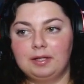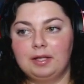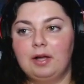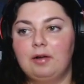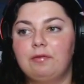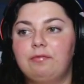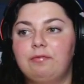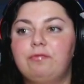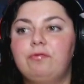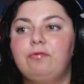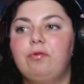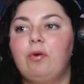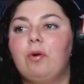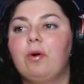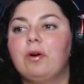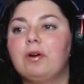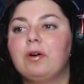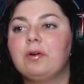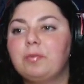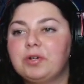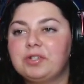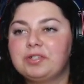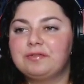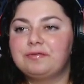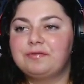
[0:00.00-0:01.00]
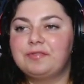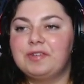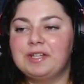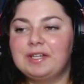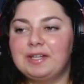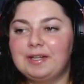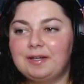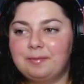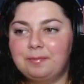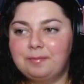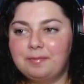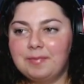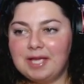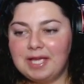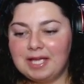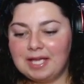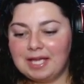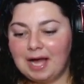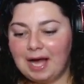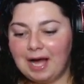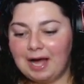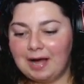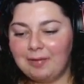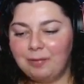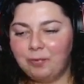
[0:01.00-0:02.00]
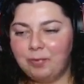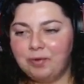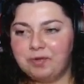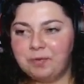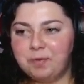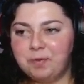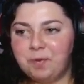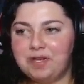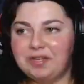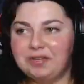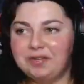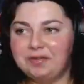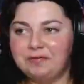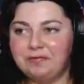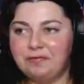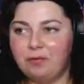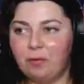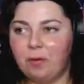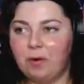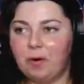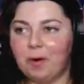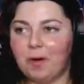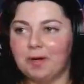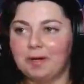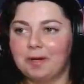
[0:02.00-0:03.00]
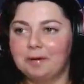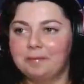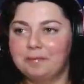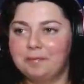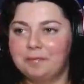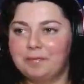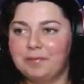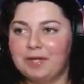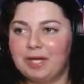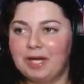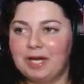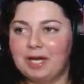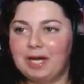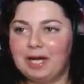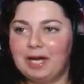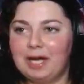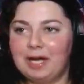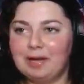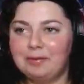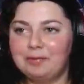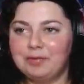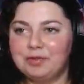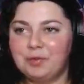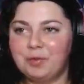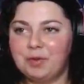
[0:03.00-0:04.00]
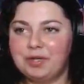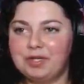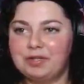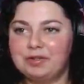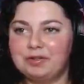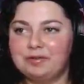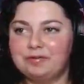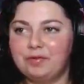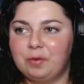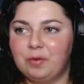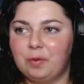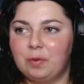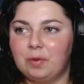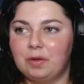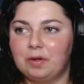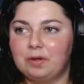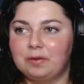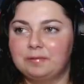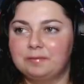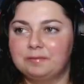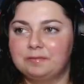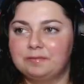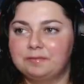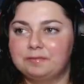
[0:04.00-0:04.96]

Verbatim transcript: A four were defeated. Me, I was one of the four. I was one of the four.